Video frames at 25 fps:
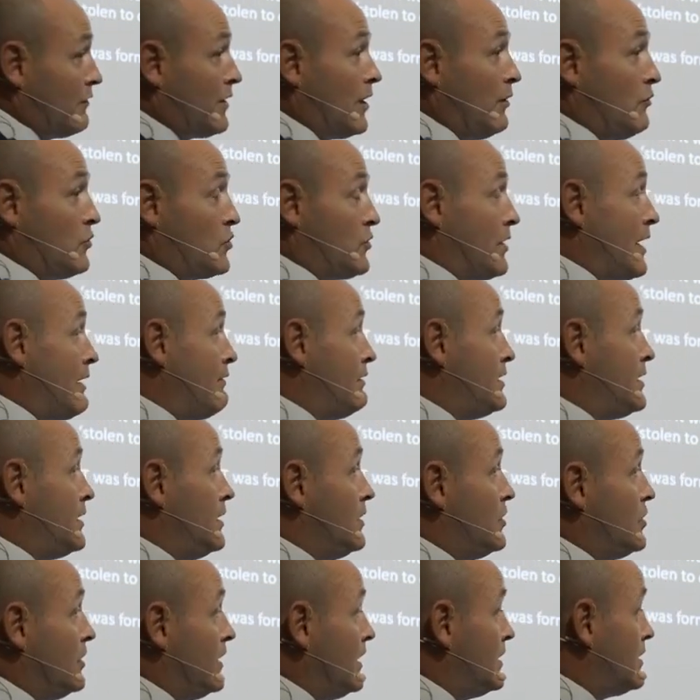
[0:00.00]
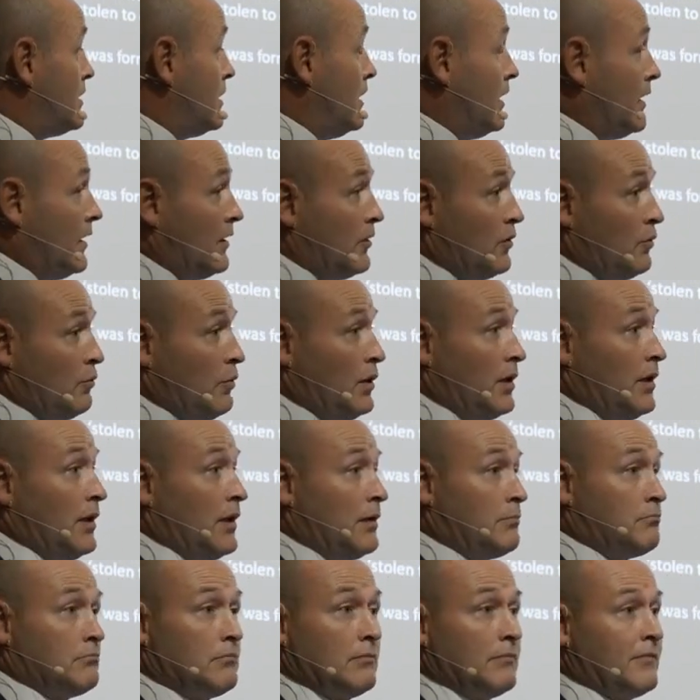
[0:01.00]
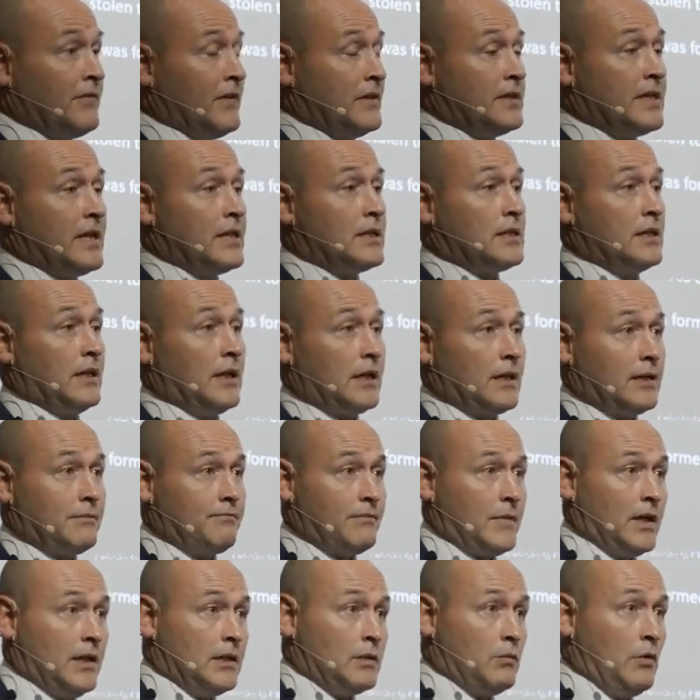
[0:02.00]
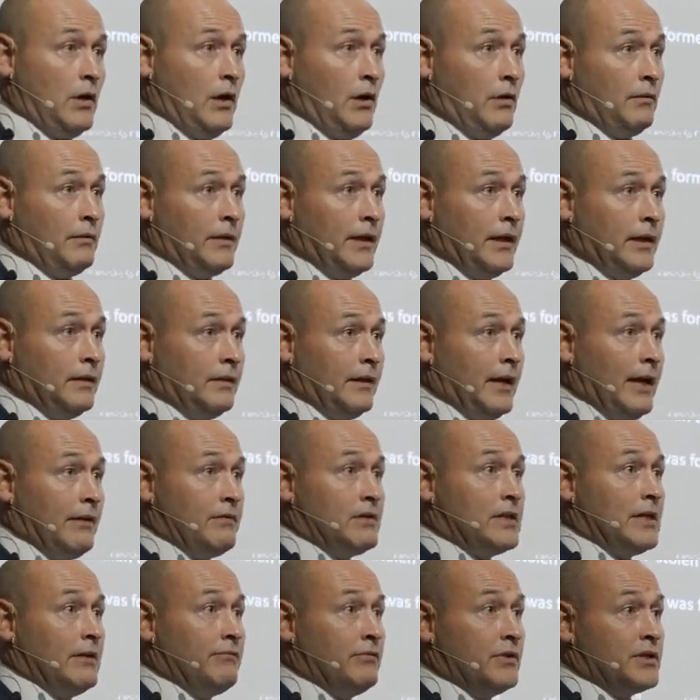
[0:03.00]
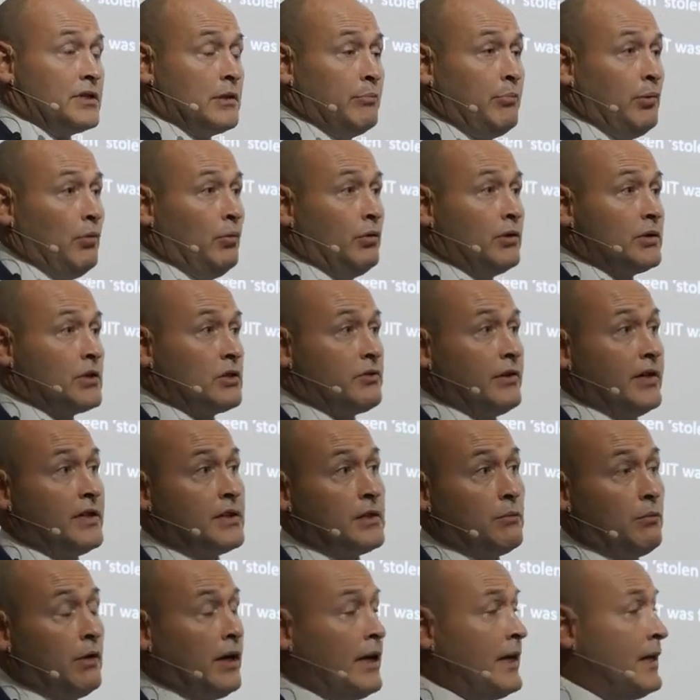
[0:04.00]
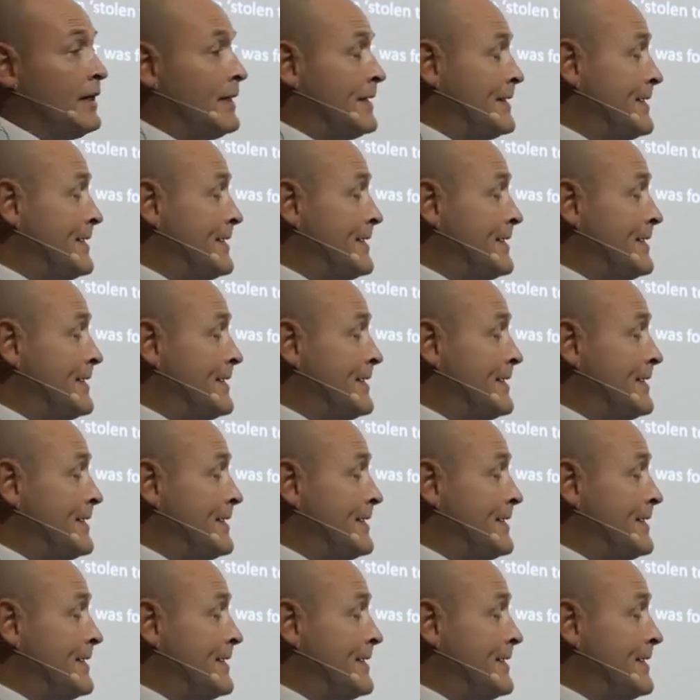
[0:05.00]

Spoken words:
cultural heritage in Italy, who were fantastic as well and gave us every support straight away.